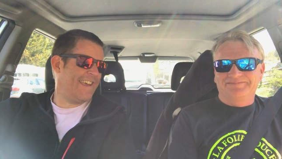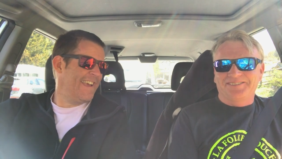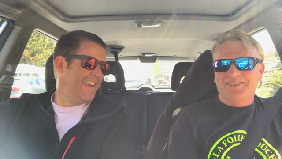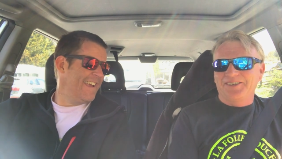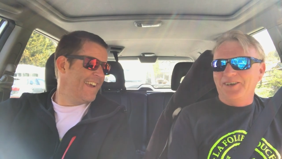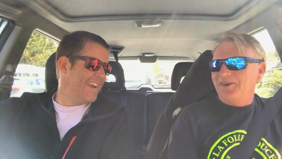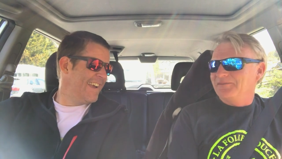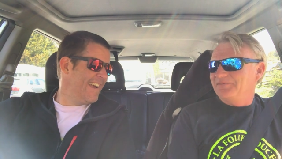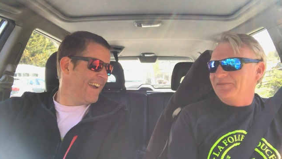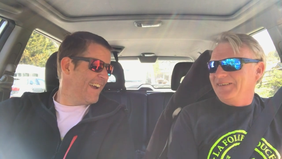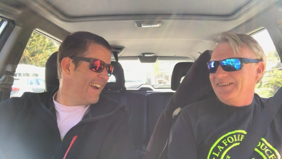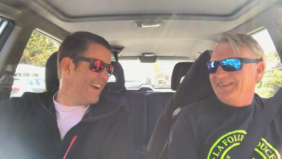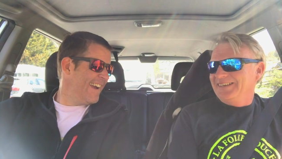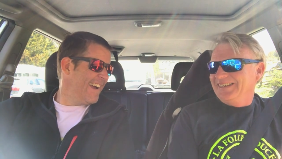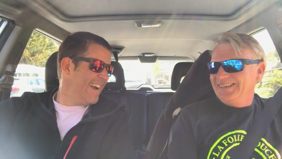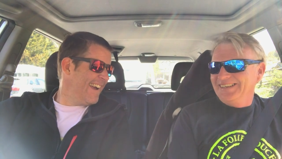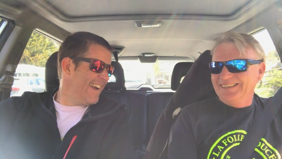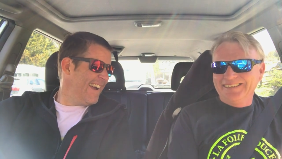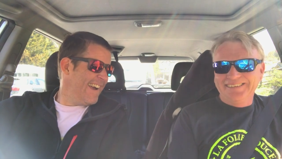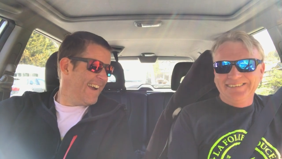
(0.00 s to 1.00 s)
Speaker 1: Coffee.
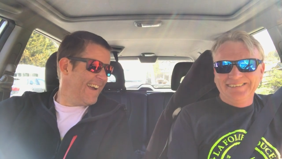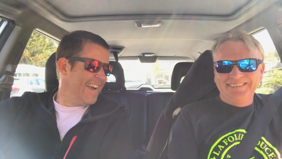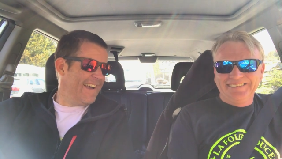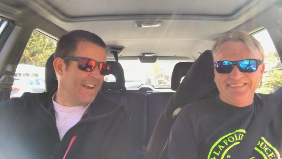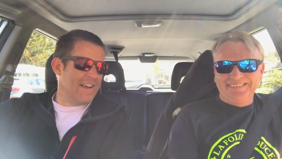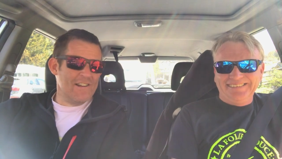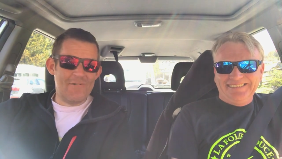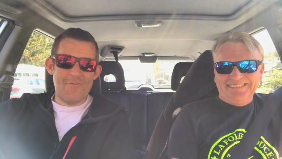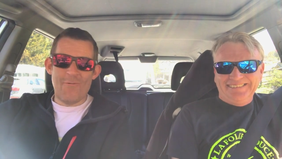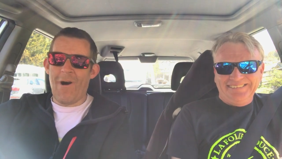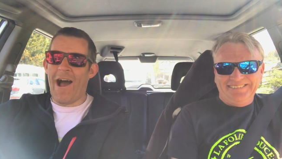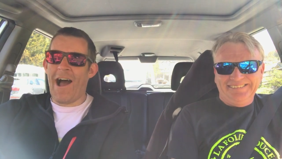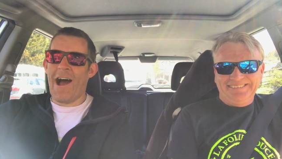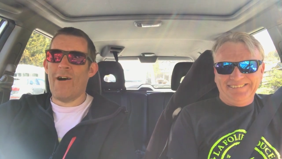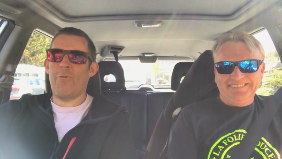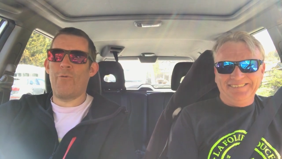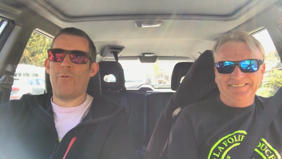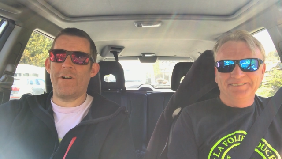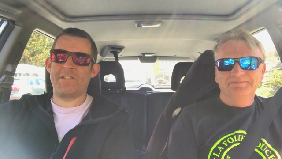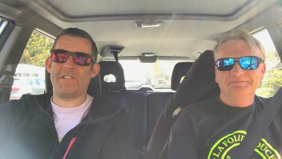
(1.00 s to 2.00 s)

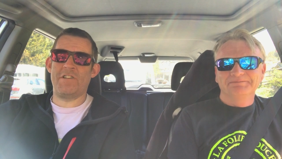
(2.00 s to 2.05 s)
Wow, we're